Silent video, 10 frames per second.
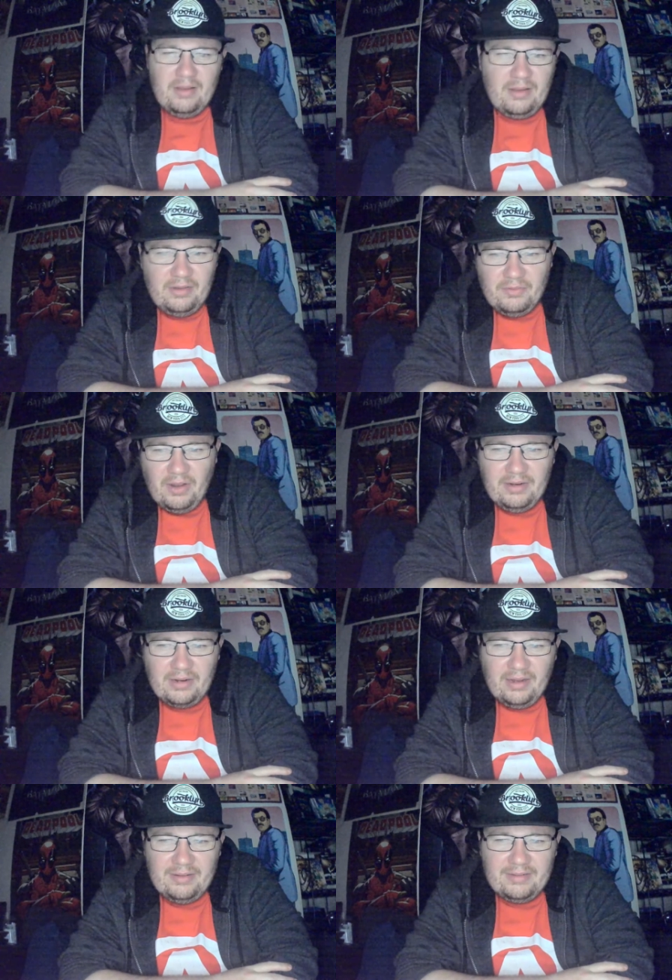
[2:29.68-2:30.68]
it's Friday
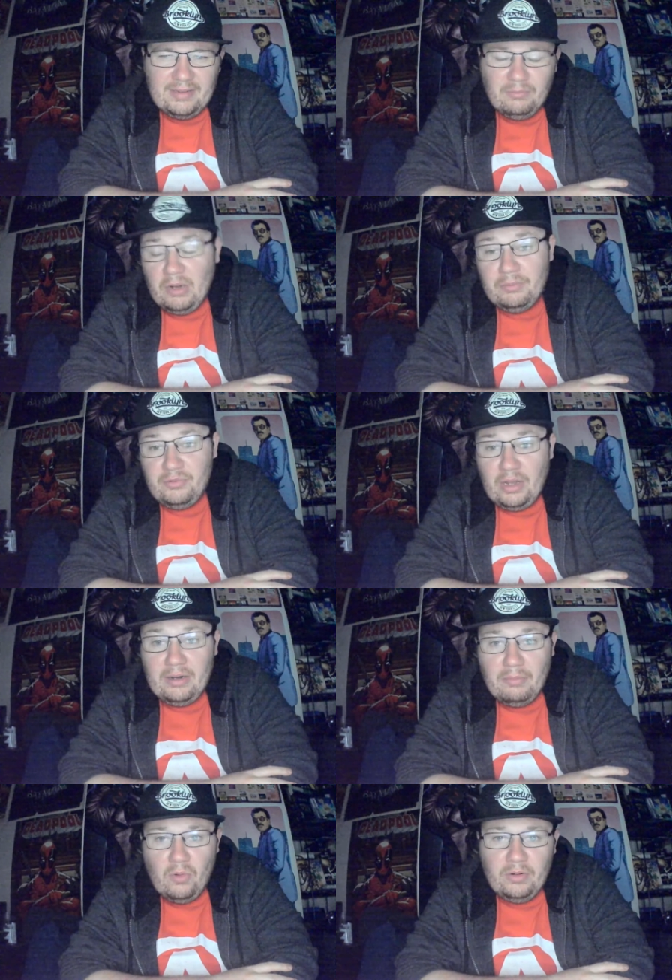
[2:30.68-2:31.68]
night, well,
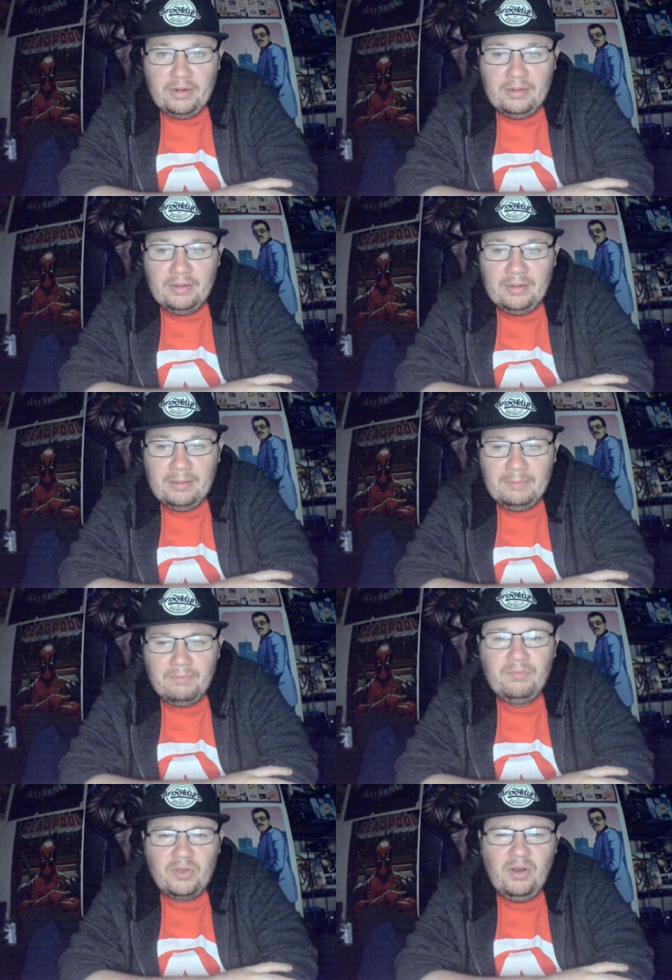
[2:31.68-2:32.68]
Saturday morning.
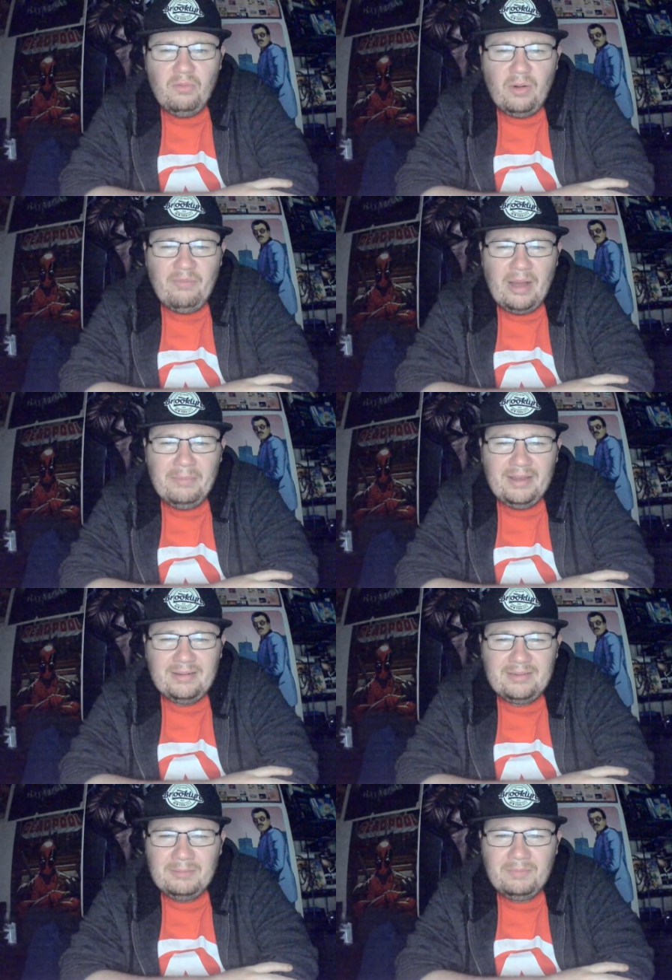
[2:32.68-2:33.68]
You know what that
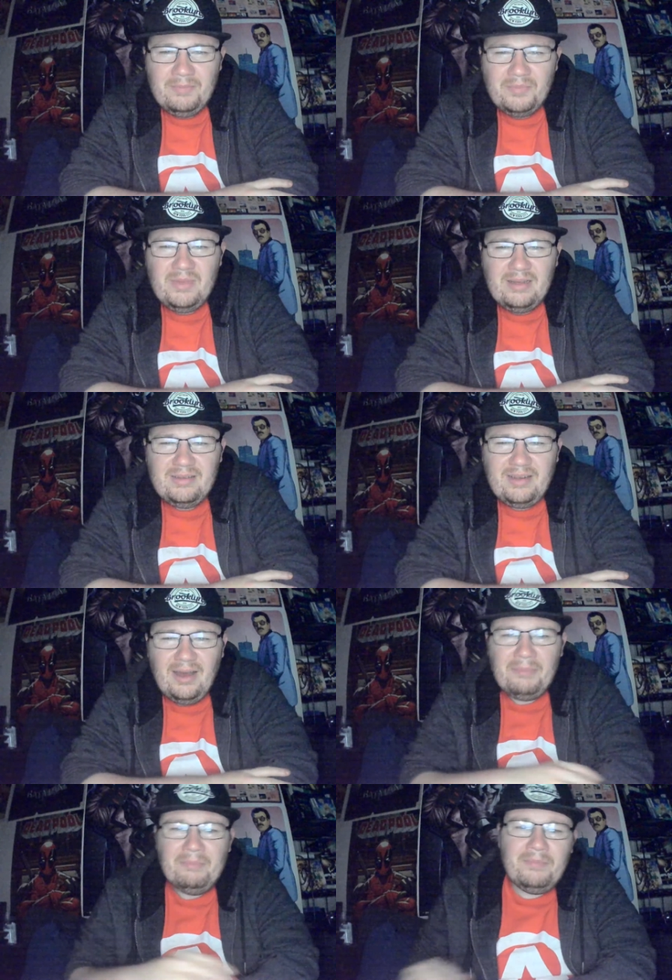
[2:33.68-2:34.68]
means. It's
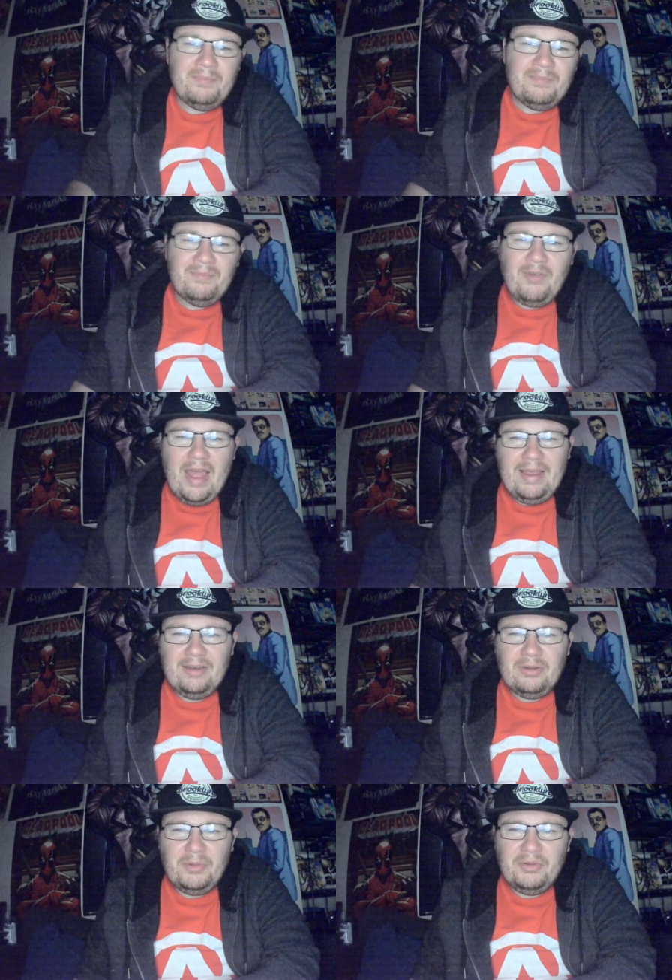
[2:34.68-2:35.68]
time for
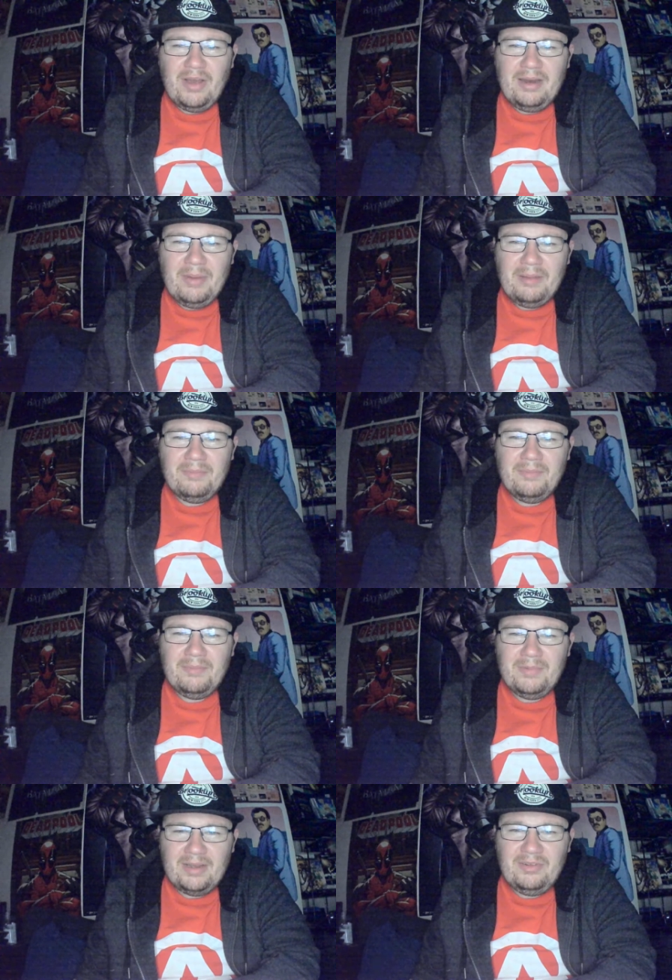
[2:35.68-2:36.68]
AEW Dynamite.
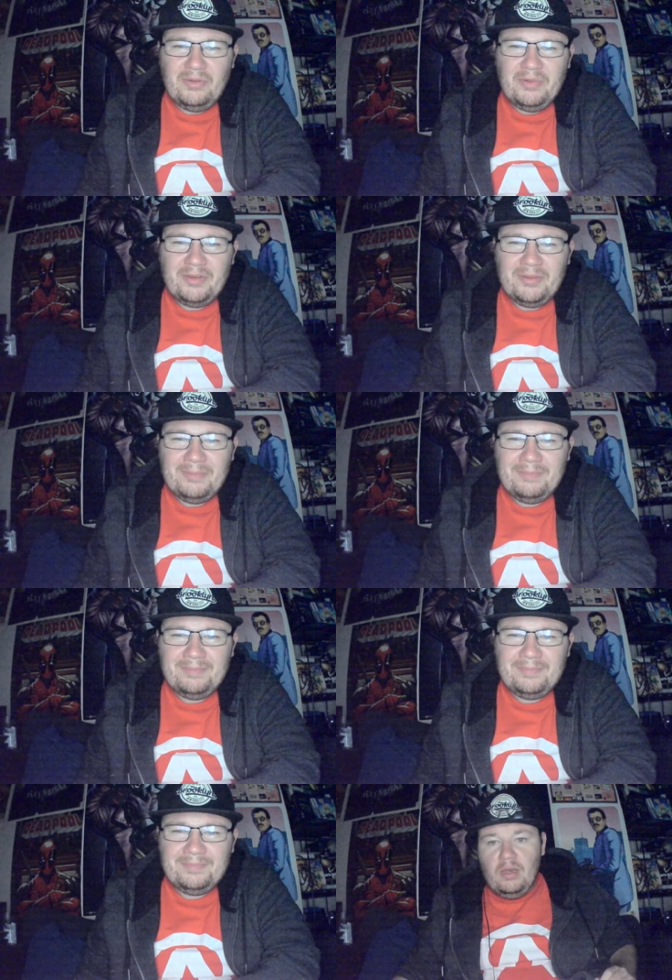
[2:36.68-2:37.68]
Let's do this.
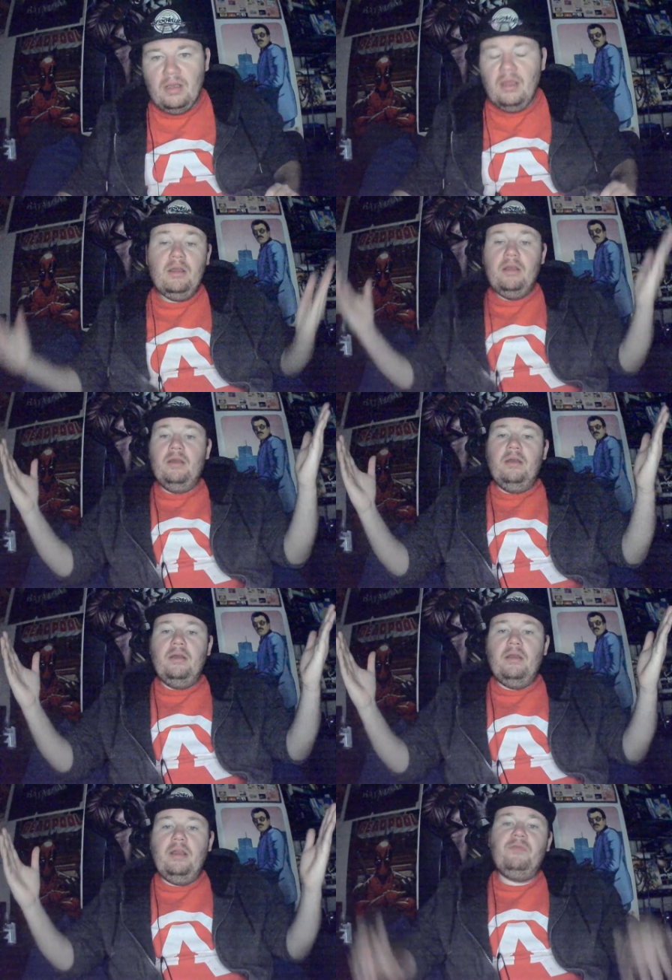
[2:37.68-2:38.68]

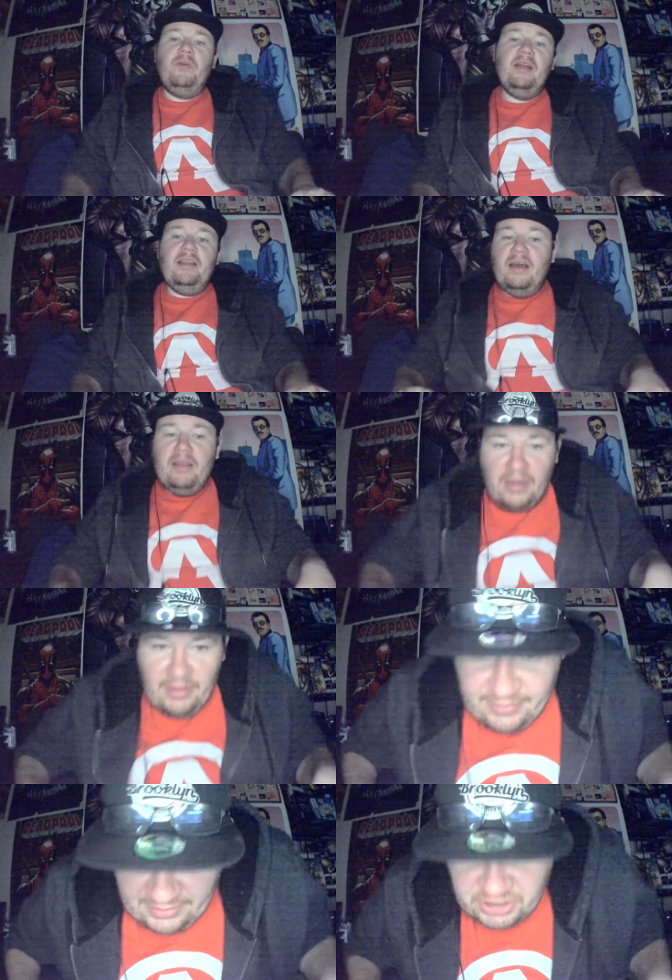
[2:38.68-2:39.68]
It's Friday night,
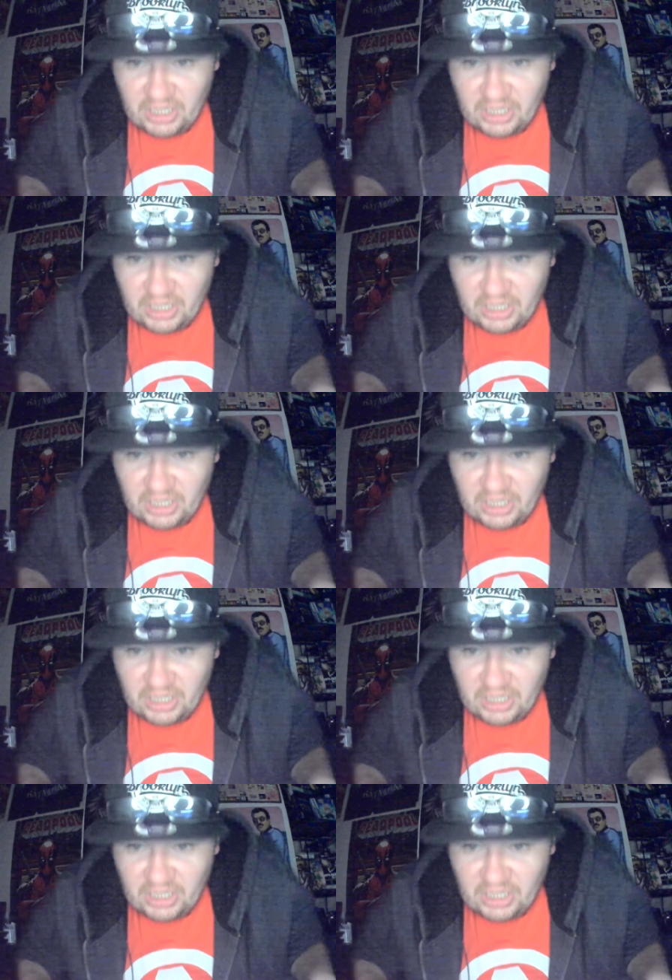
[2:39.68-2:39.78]
ladies and